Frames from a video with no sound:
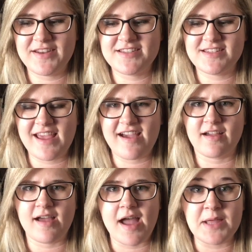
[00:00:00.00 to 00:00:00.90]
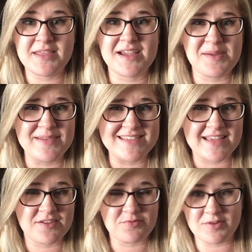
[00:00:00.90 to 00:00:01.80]
finished the tag. I think I missed
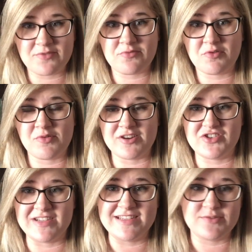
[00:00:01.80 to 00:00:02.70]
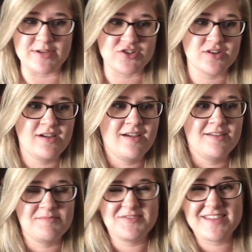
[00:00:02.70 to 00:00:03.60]
like 3 or 4 questions, which I
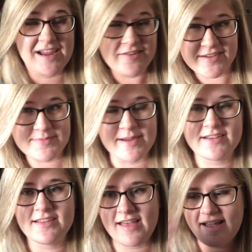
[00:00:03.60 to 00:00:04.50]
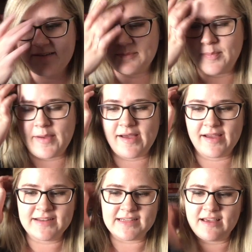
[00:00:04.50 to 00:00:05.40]
was kind of expecting that,
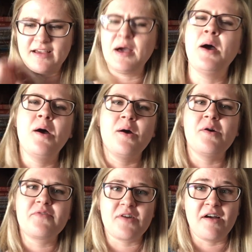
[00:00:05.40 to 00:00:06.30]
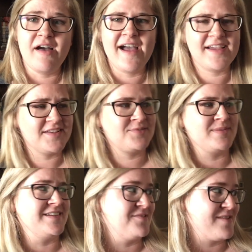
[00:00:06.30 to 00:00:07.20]
but overall, I guess we
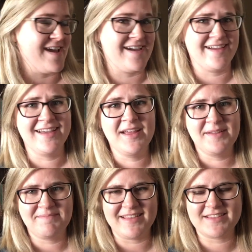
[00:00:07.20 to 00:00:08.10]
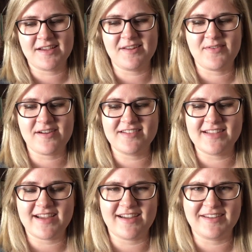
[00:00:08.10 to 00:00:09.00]
did okay. That's kind of a hard
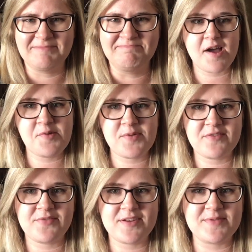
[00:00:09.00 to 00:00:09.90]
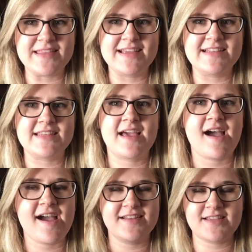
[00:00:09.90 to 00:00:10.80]
tag. I hope you had fun with it.
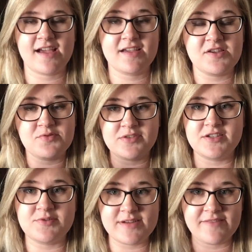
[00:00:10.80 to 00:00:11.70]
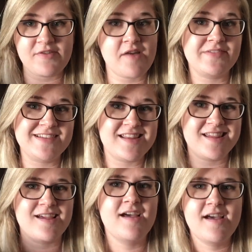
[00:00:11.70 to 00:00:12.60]
I tag you to do it if you haven't done
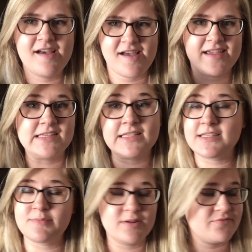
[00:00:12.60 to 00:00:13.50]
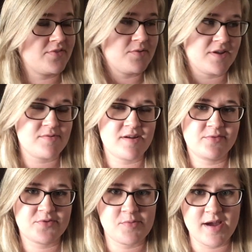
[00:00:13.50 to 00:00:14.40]
it. I guess this has been floating around
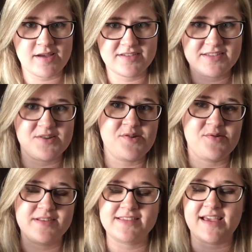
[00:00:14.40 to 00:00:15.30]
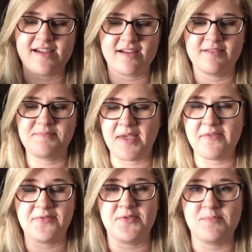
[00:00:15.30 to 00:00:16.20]
for a while, so it's like a
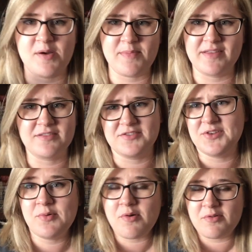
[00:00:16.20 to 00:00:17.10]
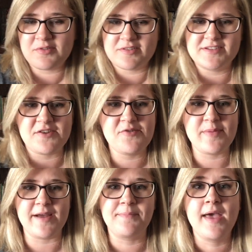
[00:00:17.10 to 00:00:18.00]
month or two old or so,
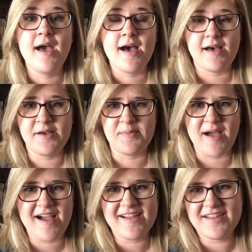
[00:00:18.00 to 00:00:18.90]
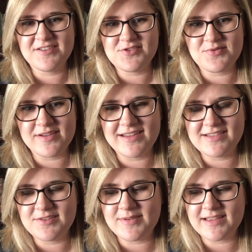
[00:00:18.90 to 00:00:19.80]
but I enjoy
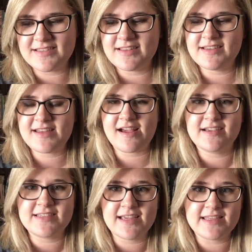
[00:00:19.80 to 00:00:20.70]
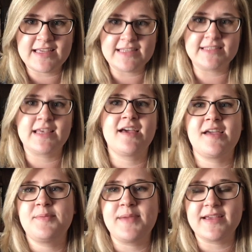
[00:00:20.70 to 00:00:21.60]
doing silly tags like this.
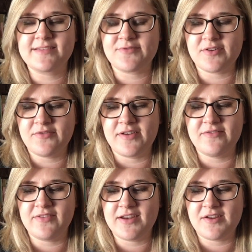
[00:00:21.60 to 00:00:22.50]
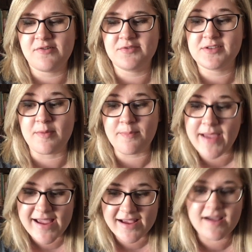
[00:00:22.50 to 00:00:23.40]
It makes for a fun video to
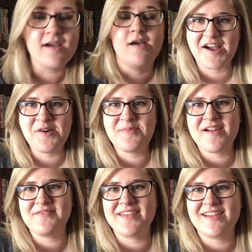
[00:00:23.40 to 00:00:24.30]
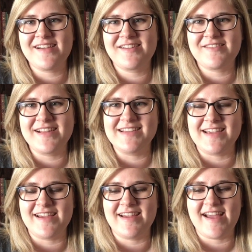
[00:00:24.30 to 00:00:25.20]
make. I hope you're having a great
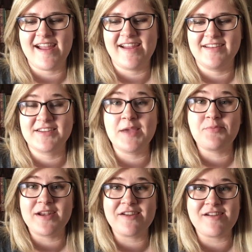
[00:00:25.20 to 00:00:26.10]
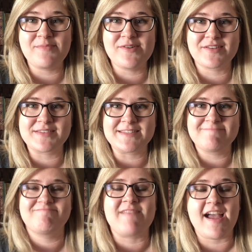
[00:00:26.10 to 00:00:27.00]
day, and keep reading great books.
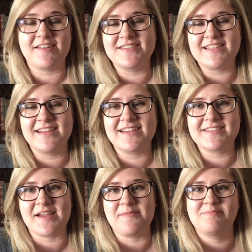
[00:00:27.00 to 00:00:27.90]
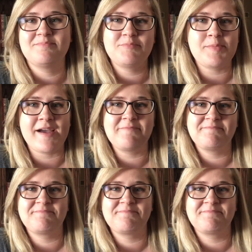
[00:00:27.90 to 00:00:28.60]
And I'll see you next time. Bye-bye.